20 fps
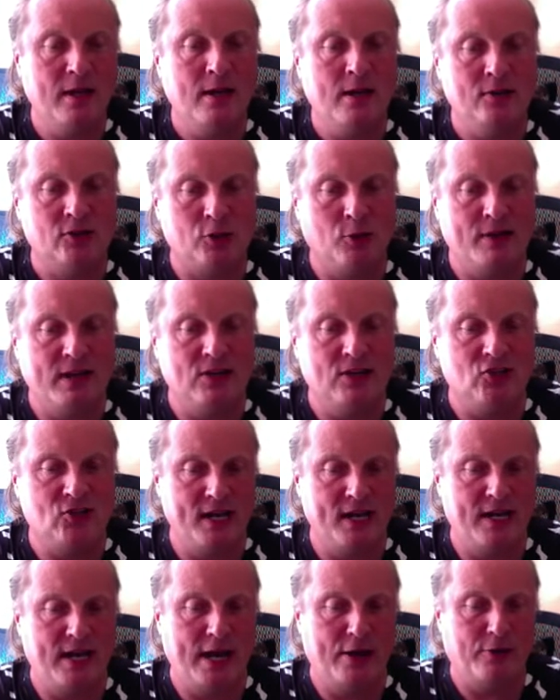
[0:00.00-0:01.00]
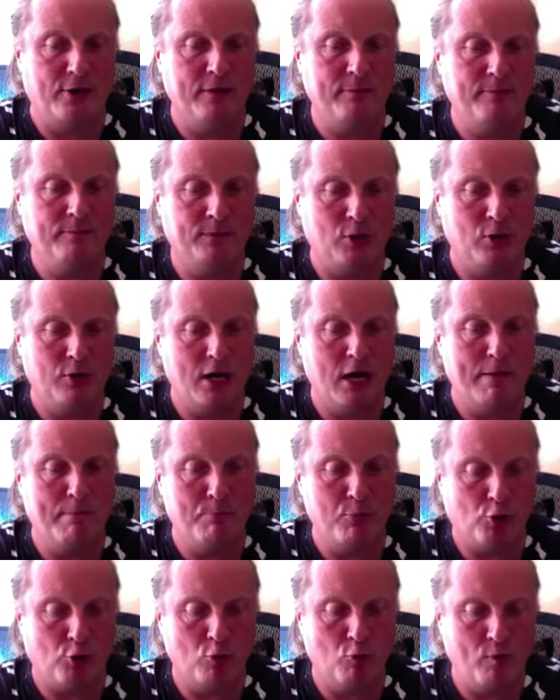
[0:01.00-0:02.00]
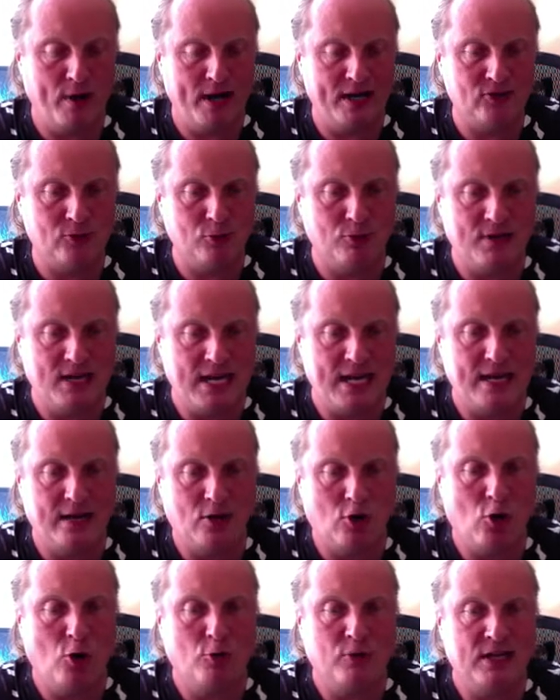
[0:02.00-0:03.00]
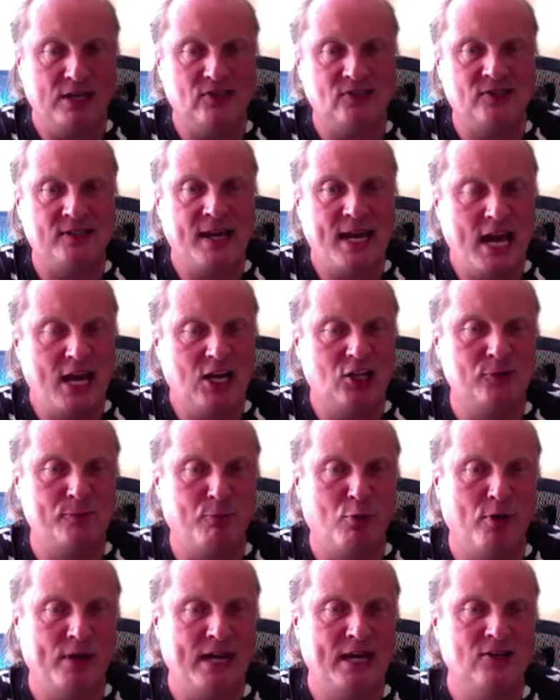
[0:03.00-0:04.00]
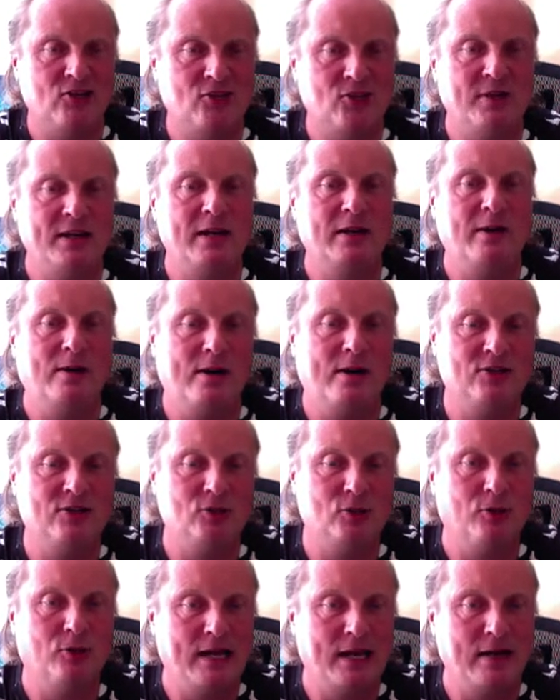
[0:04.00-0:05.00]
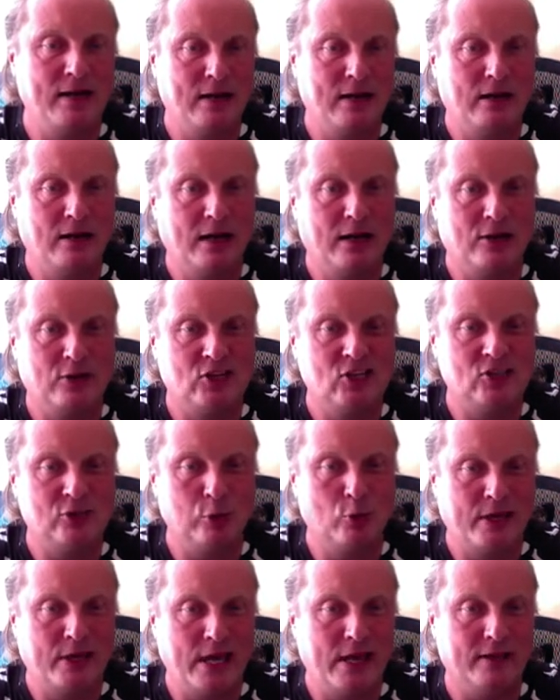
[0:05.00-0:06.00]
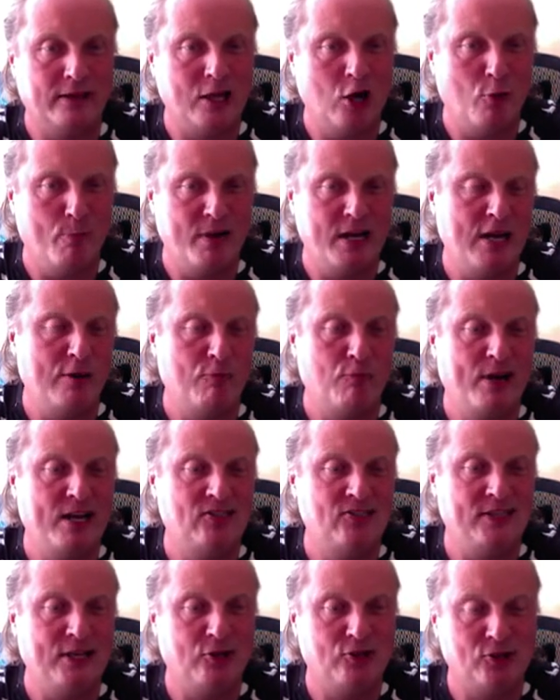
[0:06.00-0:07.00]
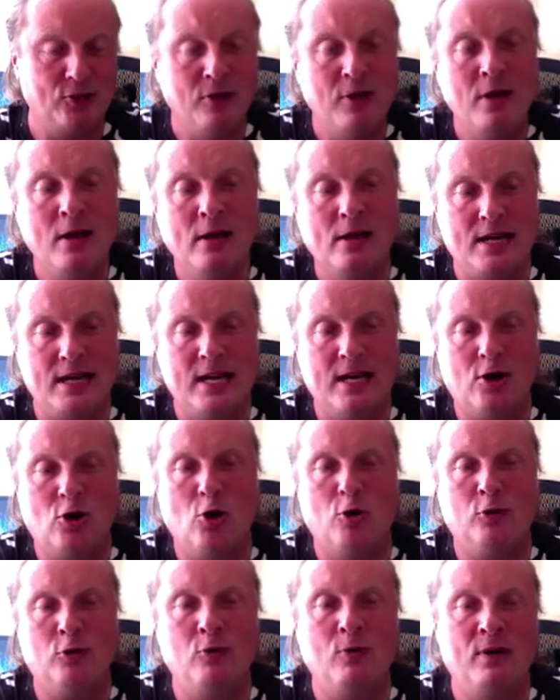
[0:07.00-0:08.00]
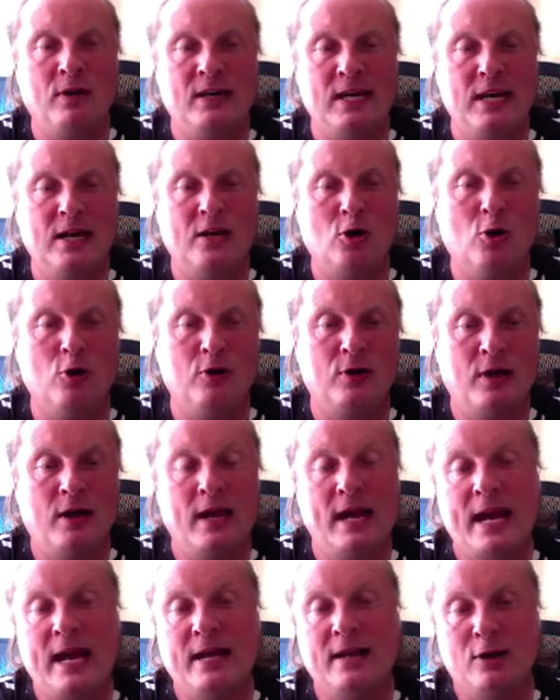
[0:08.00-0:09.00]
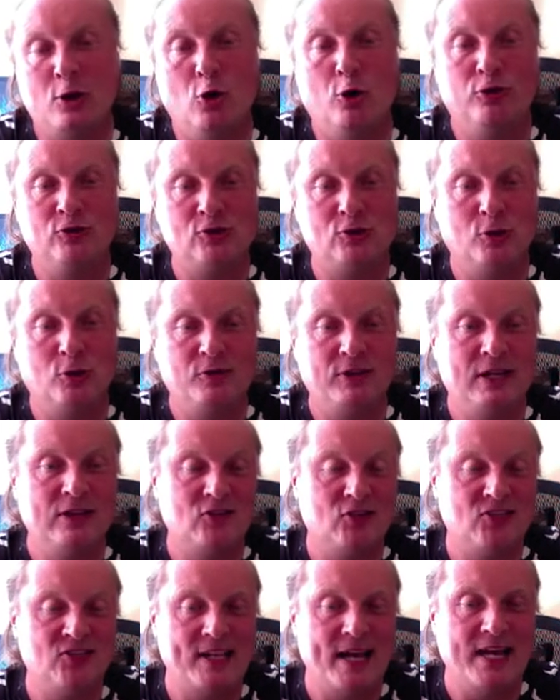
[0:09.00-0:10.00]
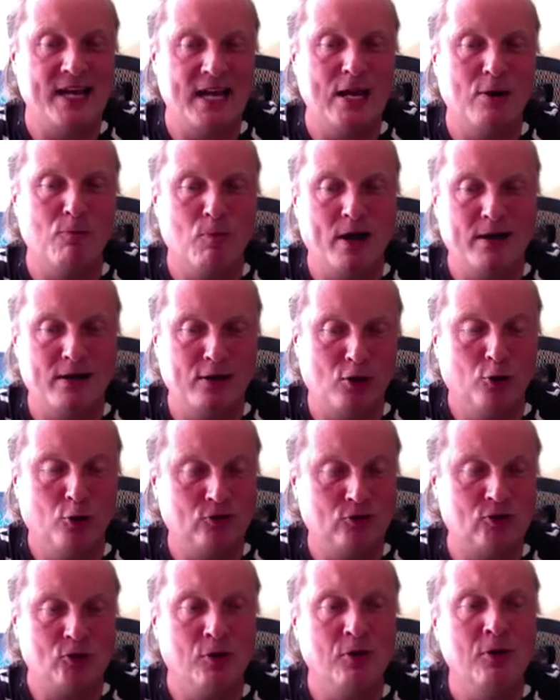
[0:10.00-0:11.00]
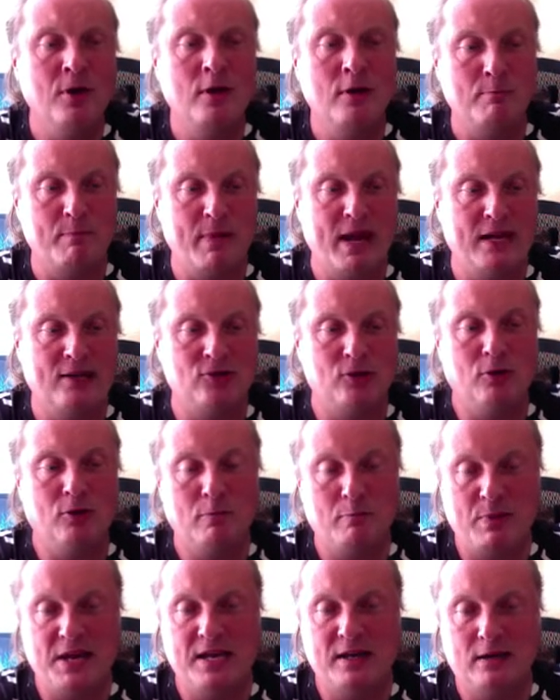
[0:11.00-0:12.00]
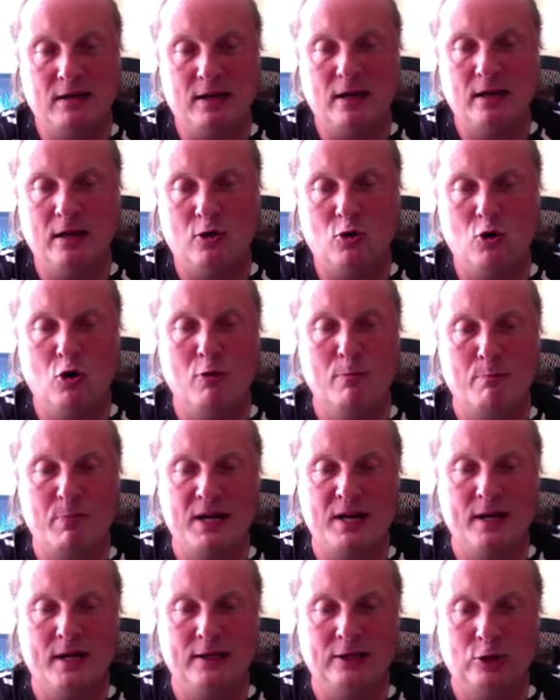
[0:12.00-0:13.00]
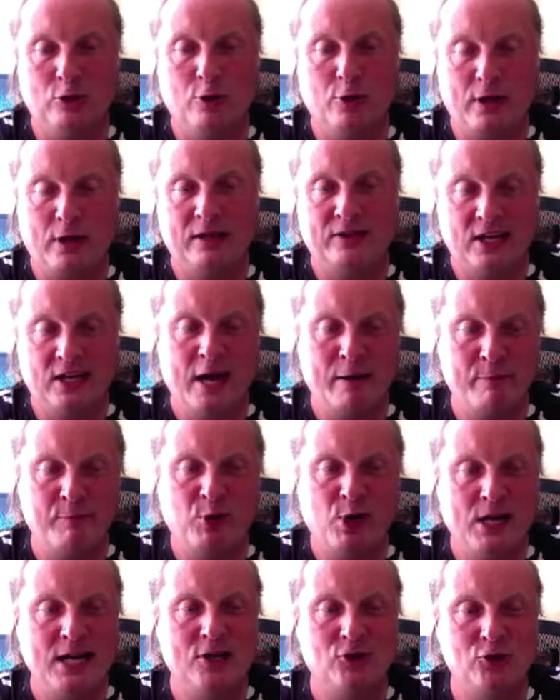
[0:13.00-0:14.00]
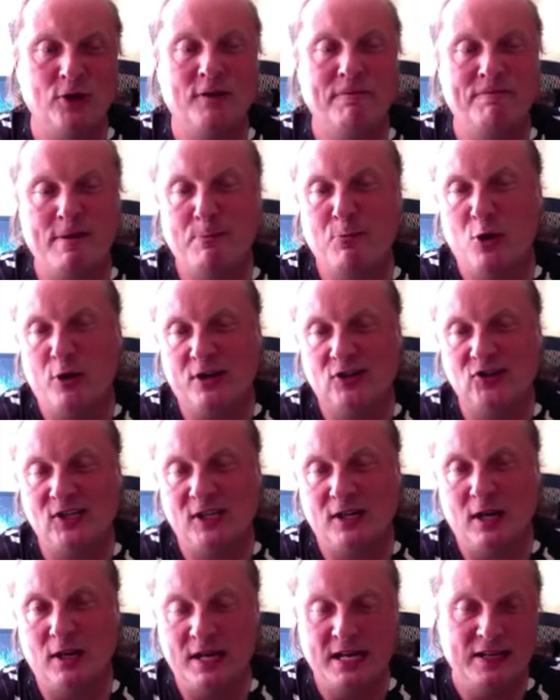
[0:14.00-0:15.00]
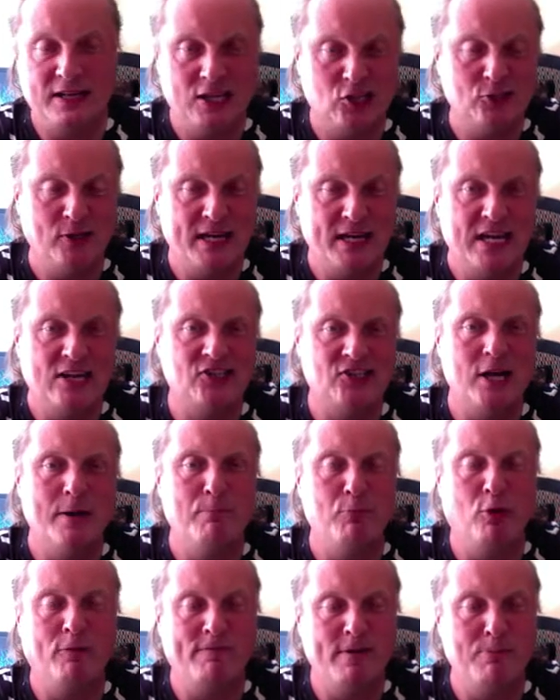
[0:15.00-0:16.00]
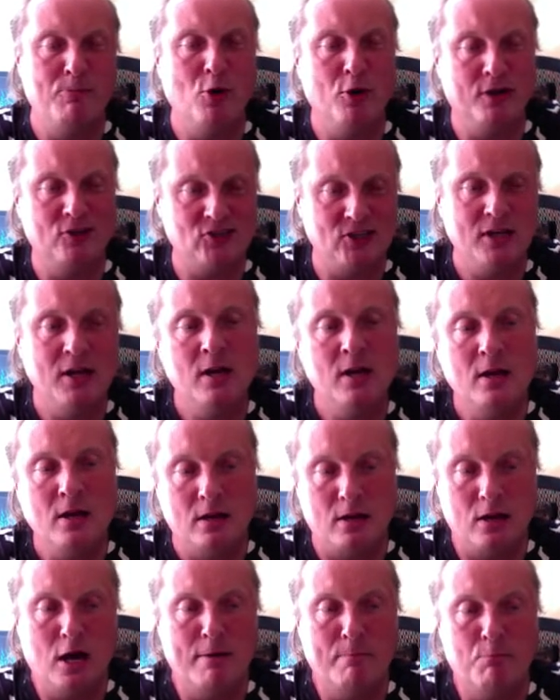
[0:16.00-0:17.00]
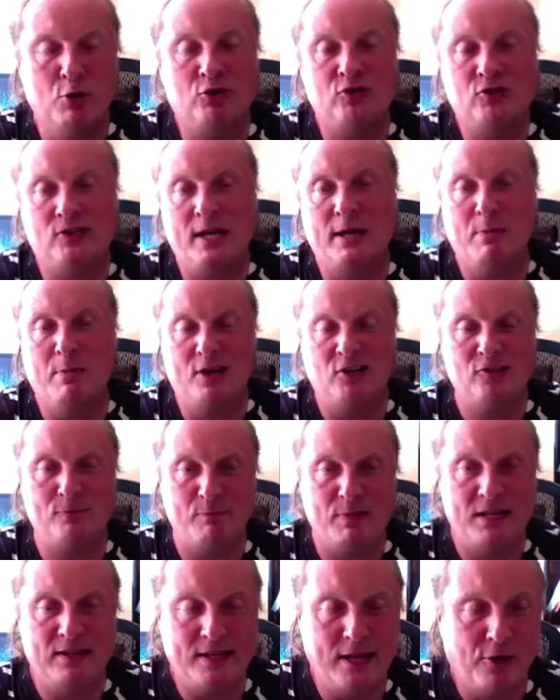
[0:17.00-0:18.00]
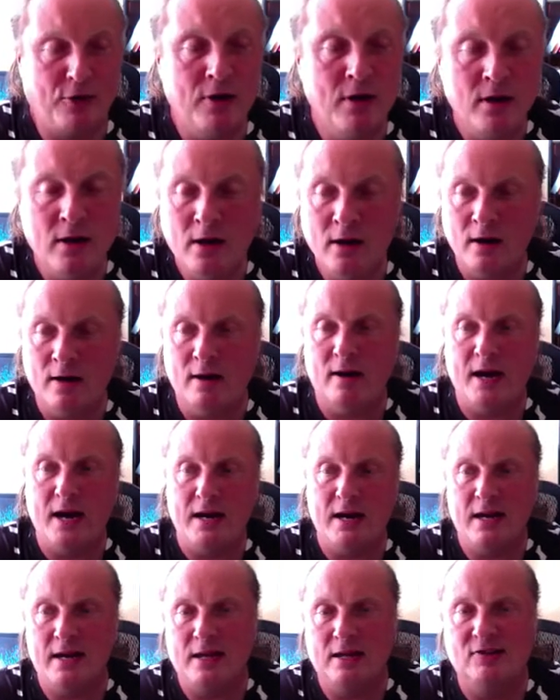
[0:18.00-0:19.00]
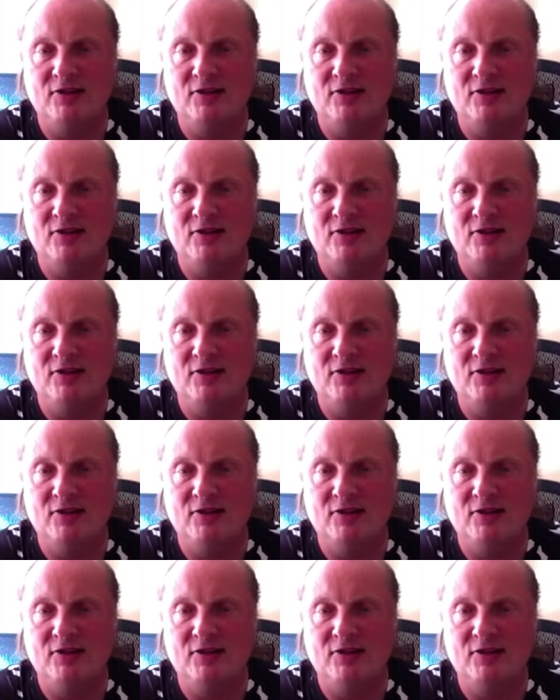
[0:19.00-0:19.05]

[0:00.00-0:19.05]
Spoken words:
so in general the number of ways to decode is exponentially large. So then like just looking at how many ways there's a decode to decode n dots, so then just adding one dot so makes a big combinatorial thing. I'm pretty sure Fibonacci in this example, Fibonacci numbers, they must be there hiding in